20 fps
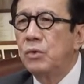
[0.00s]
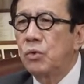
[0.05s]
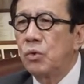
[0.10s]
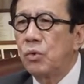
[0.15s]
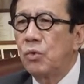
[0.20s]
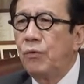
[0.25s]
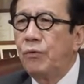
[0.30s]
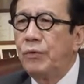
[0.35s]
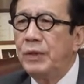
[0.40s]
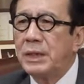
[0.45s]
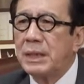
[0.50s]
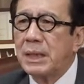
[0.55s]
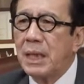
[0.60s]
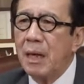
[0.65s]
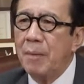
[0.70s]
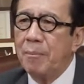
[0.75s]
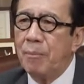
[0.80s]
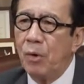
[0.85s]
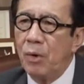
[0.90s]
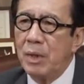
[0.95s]
through
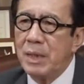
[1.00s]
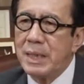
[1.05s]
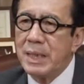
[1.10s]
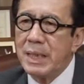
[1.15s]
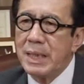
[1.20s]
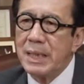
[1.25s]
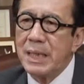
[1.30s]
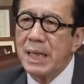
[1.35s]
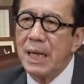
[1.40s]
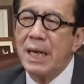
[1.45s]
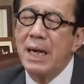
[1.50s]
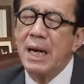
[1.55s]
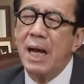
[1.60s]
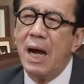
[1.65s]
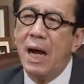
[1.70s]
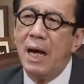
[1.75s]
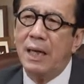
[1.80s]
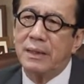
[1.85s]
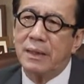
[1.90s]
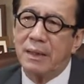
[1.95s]
fiscal policies and
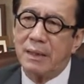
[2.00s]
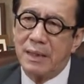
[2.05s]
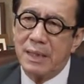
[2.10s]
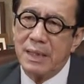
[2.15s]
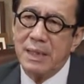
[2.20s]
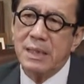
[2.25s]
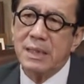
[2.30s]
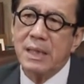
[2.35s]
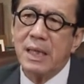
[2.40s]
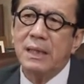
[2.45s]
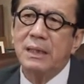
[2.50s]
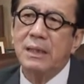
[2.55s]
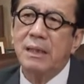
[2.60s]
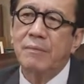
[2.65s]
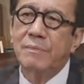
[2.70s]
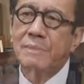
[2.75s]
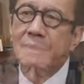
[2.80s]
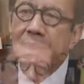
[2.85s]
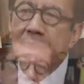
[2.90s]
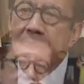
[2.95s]
other
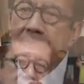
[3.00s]
incentives.